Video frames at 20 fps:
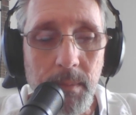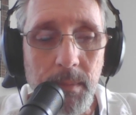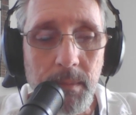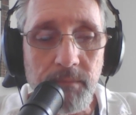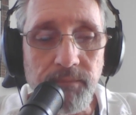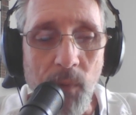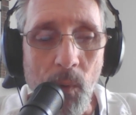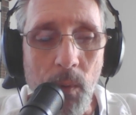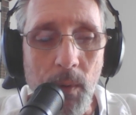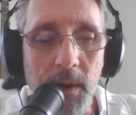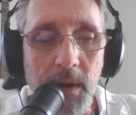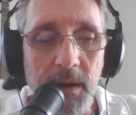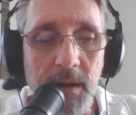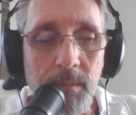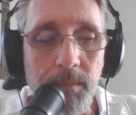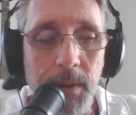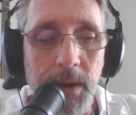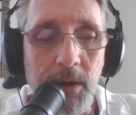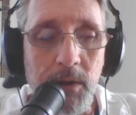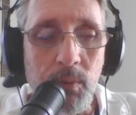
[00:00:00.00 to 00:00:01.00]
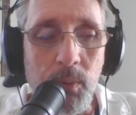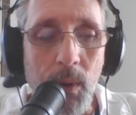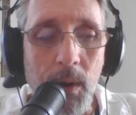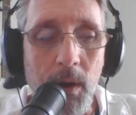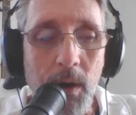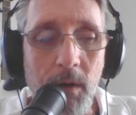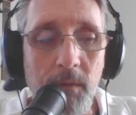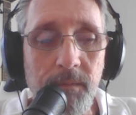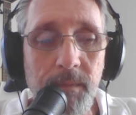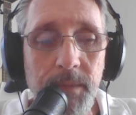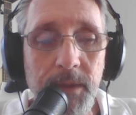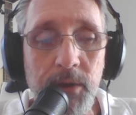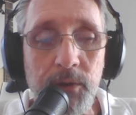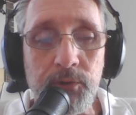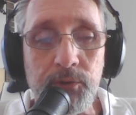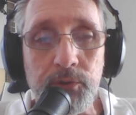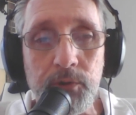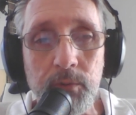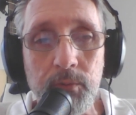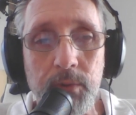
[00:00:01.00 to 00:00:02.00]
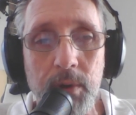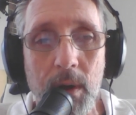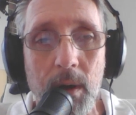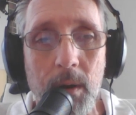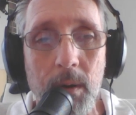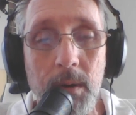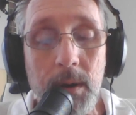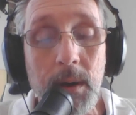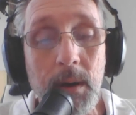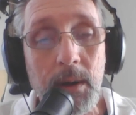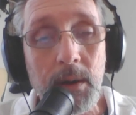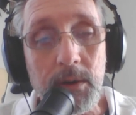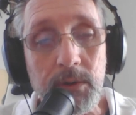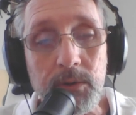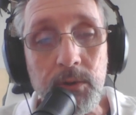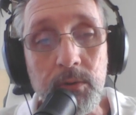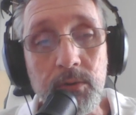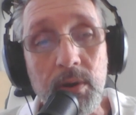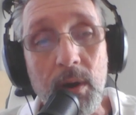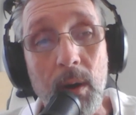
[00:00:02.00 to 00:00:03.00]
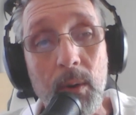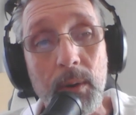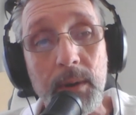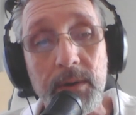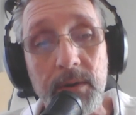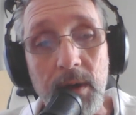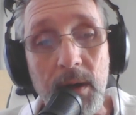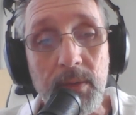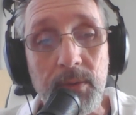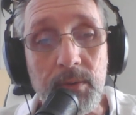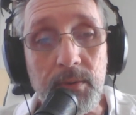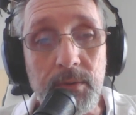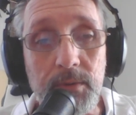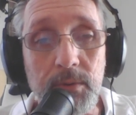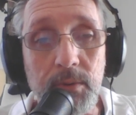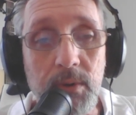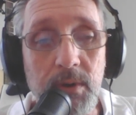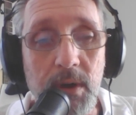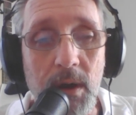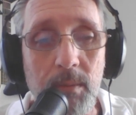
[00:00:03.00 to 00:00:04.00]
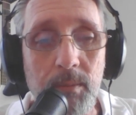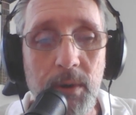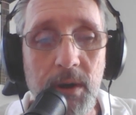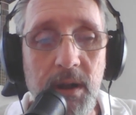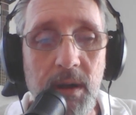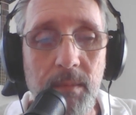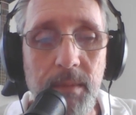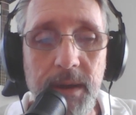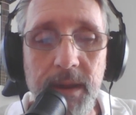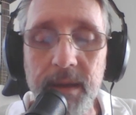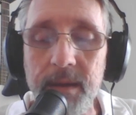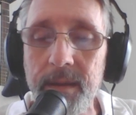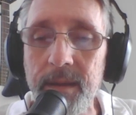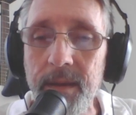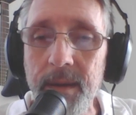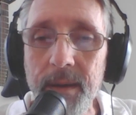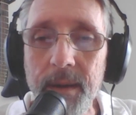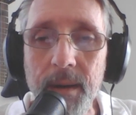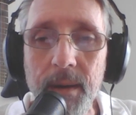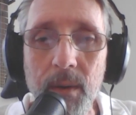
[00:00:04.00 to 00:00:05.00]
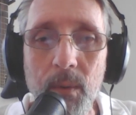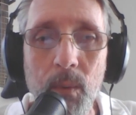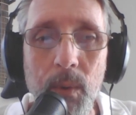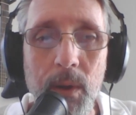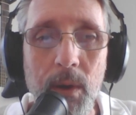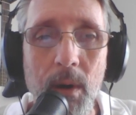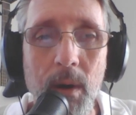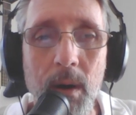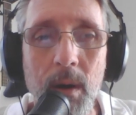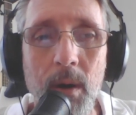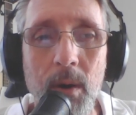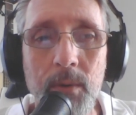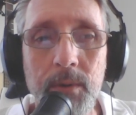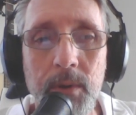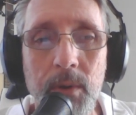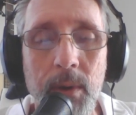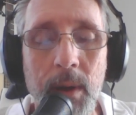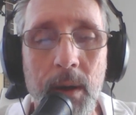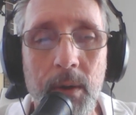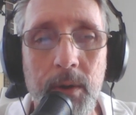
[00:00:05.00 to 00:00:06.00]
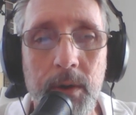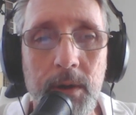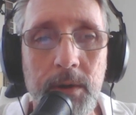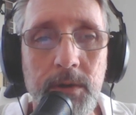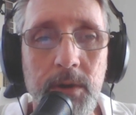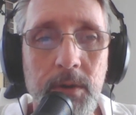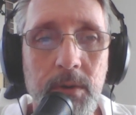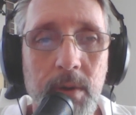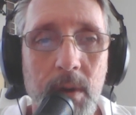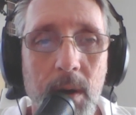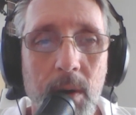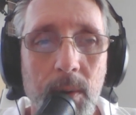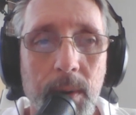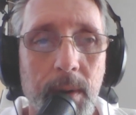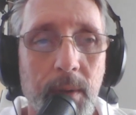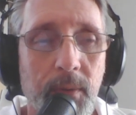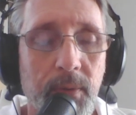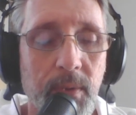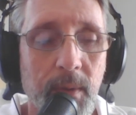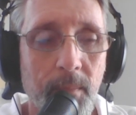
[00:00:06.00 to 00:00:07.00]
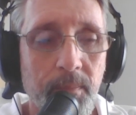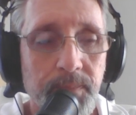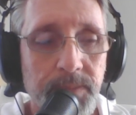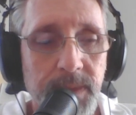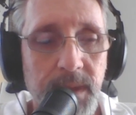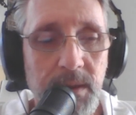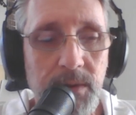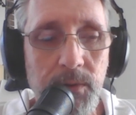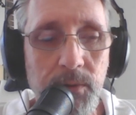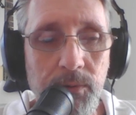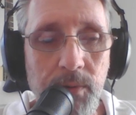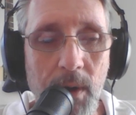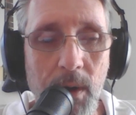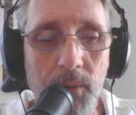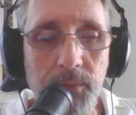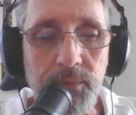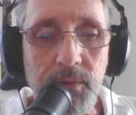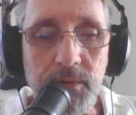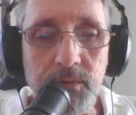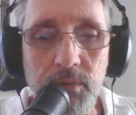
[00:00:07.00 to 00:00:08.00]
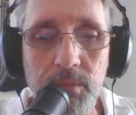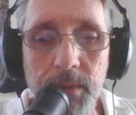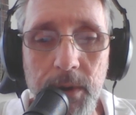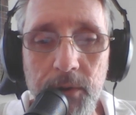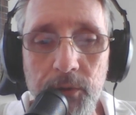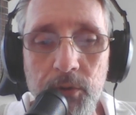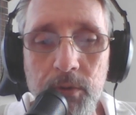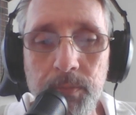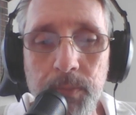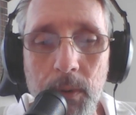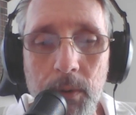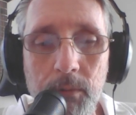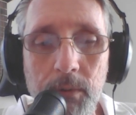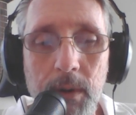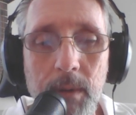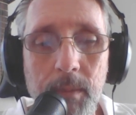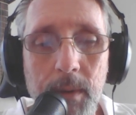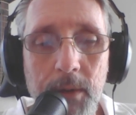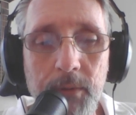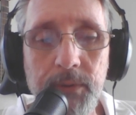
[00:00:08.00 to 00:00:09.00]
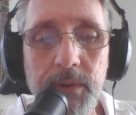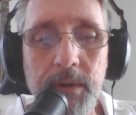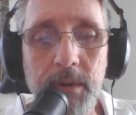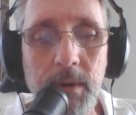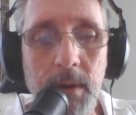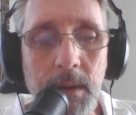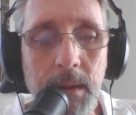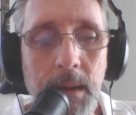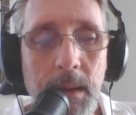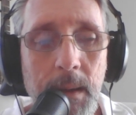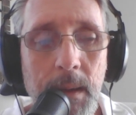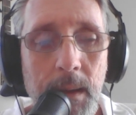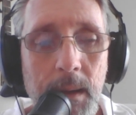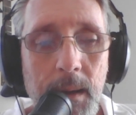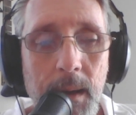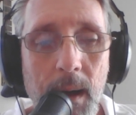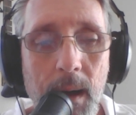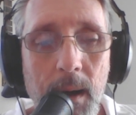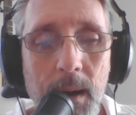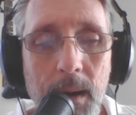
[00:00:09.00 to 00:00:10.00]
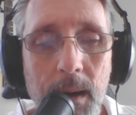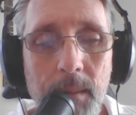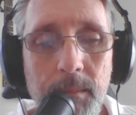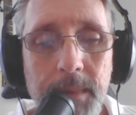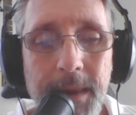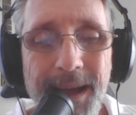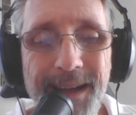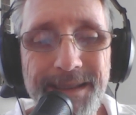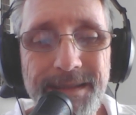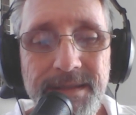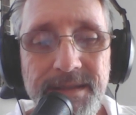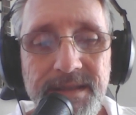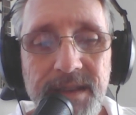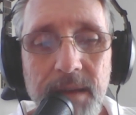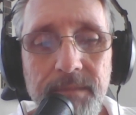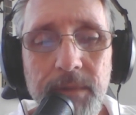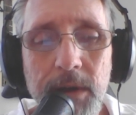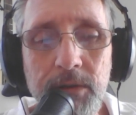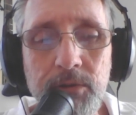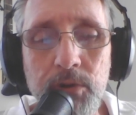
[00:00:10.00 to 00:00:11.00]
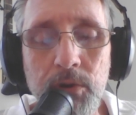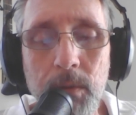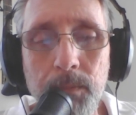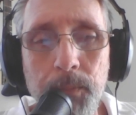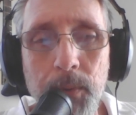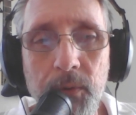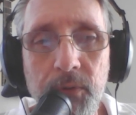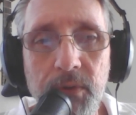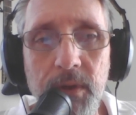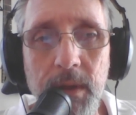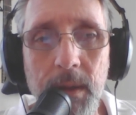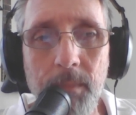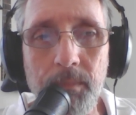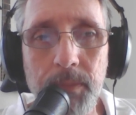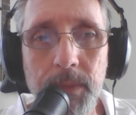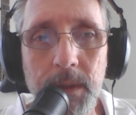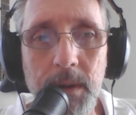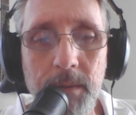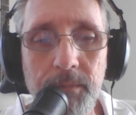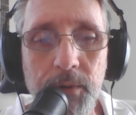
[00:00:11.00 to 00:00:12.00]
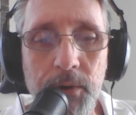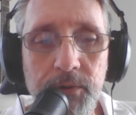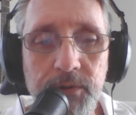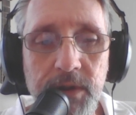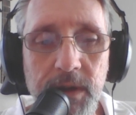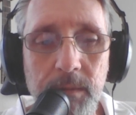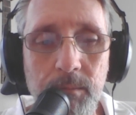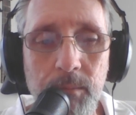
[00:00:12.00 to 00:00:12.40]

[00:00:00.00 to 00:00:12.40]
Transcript: 4 in the Big 12 is Utah. Utah, another newcomer coming in. We all know how good Utah is. Utah is a tremendous program out there. Got 72% of their team